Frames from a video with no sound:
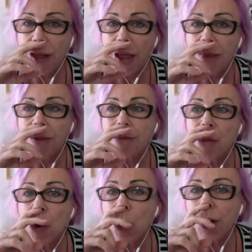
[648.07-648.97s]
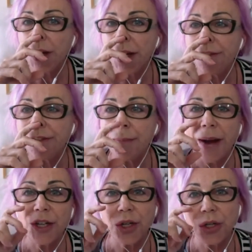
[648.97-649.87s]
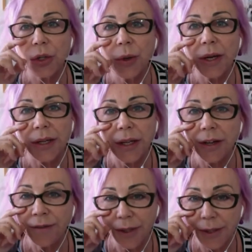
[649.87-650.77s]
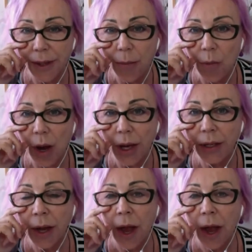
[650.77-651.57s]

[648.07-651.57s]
The more information you can give to someone,